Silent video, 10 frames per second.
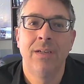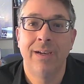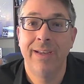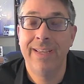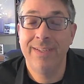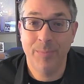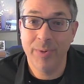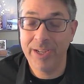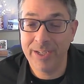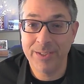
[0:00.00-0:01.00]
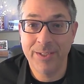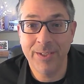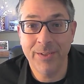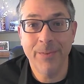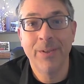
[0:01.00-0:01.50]
I hate to break it to
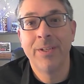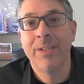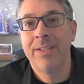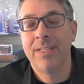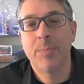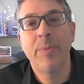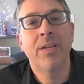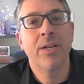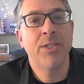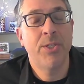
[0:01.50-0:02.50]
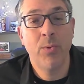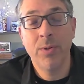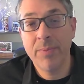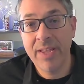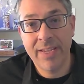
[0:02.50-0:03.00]
you. It's because you
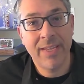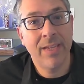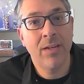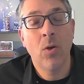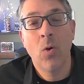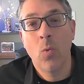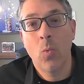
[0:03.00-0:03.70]
are making